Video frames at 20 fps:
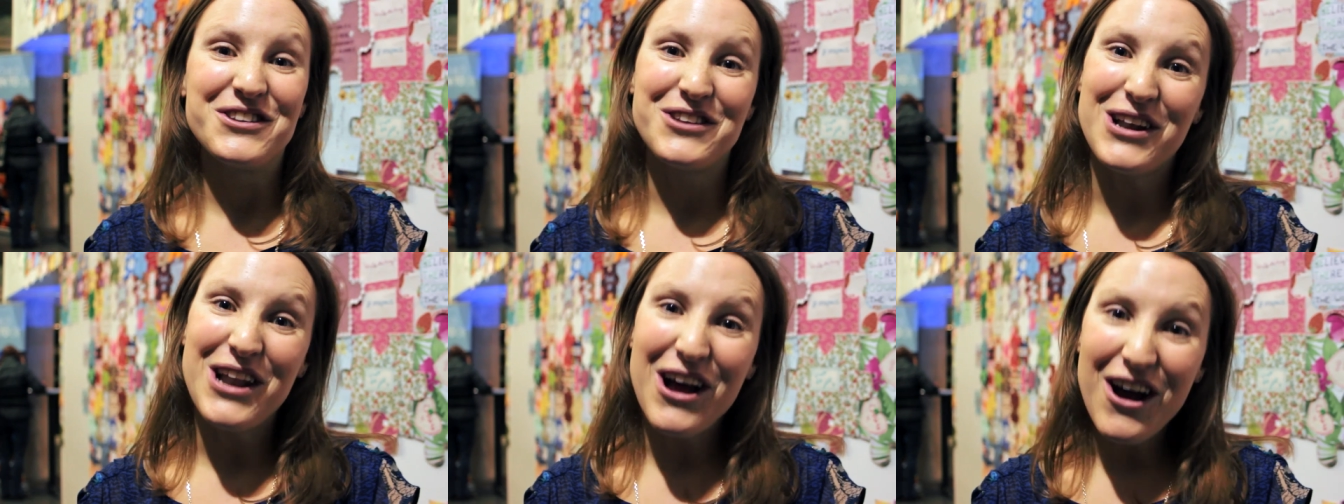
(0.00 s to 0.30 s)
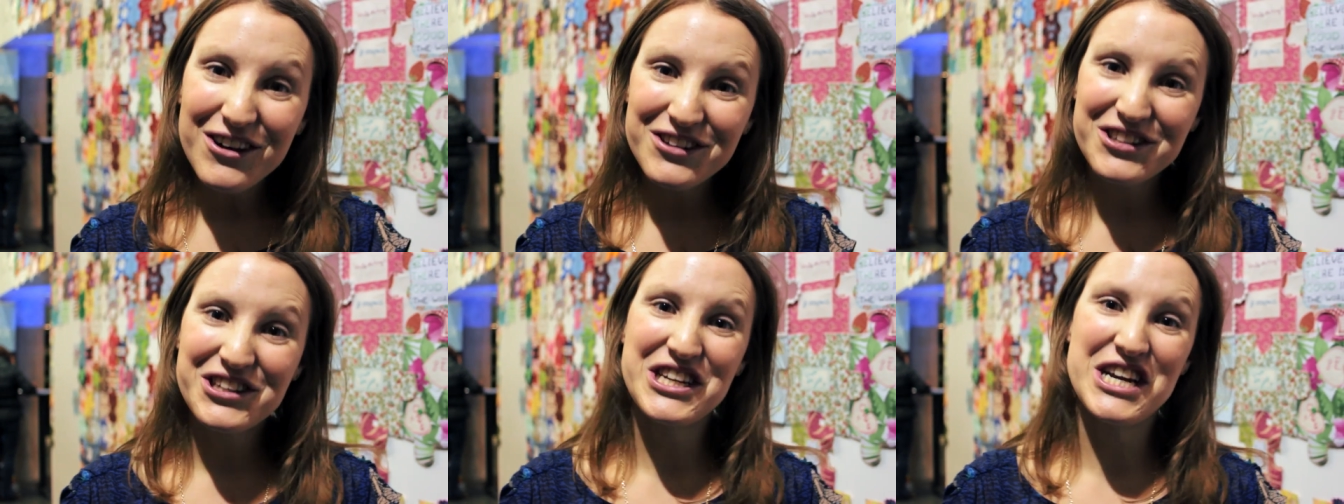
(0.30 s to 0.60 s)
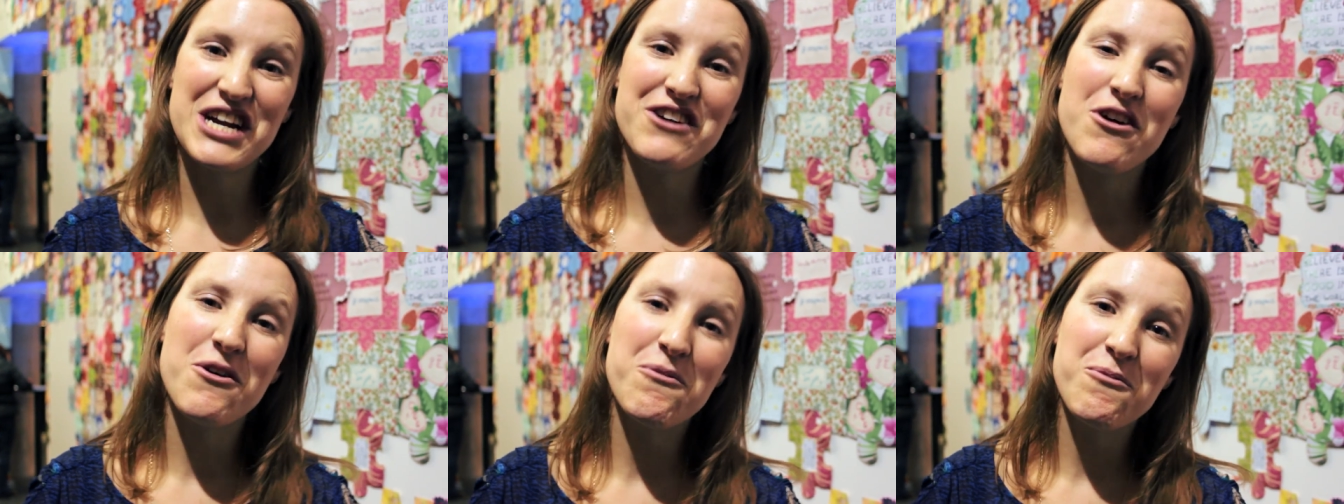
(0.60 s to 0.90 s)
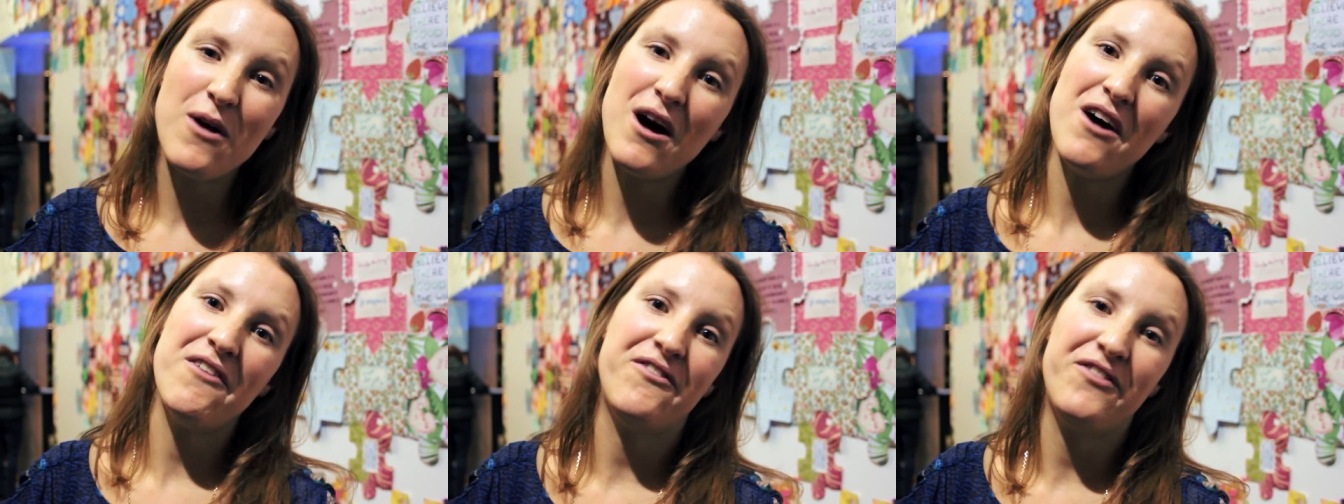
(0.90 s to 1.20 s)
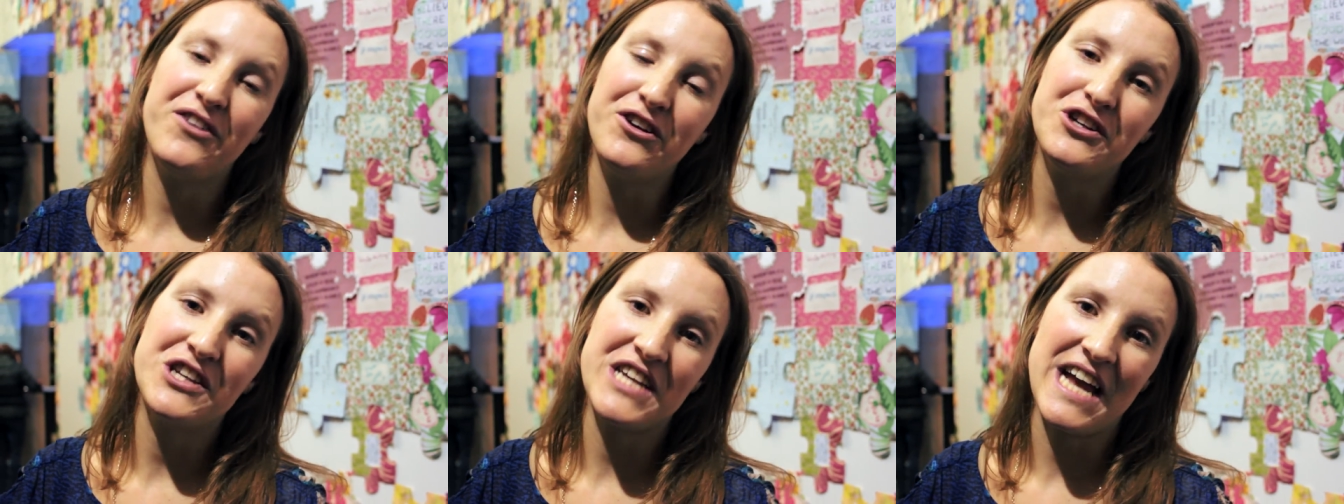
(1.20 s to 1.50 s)
last year on World
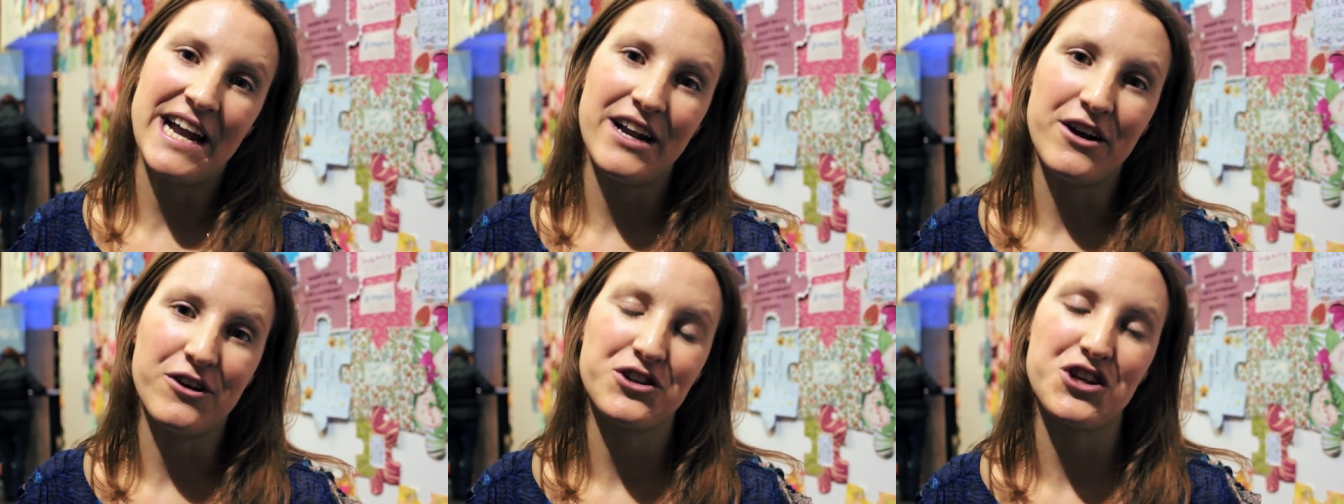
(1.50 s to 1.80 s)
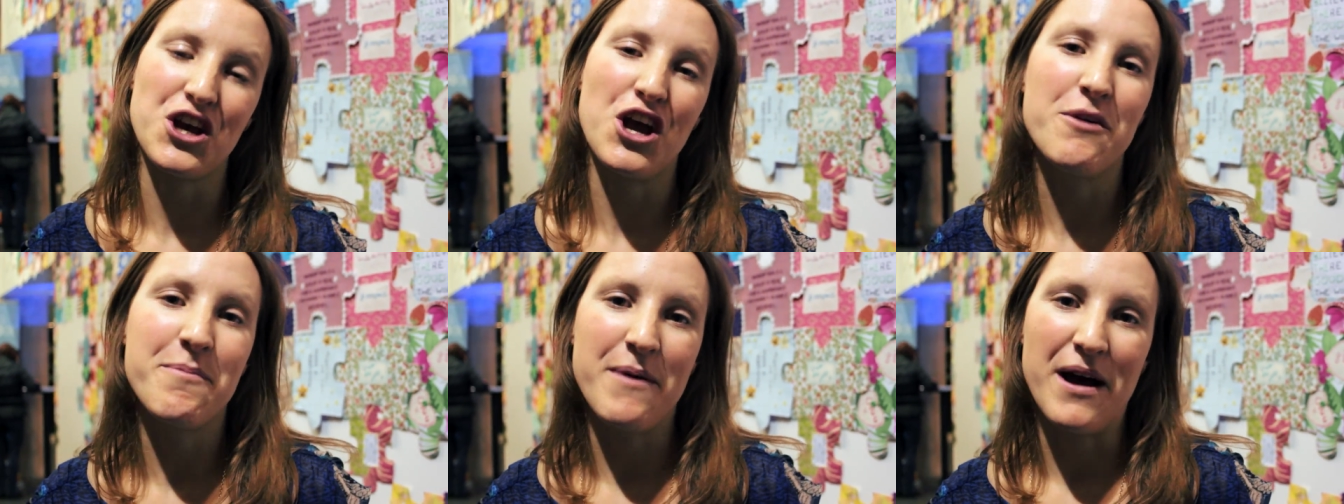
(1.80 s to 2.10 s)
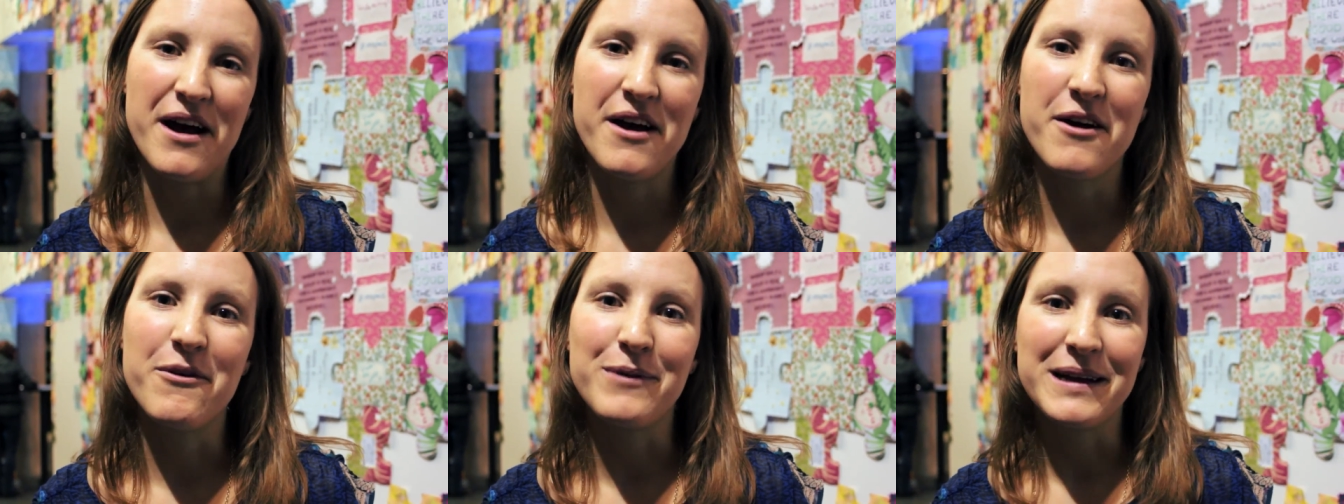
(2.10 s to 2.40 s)
Food Day in October,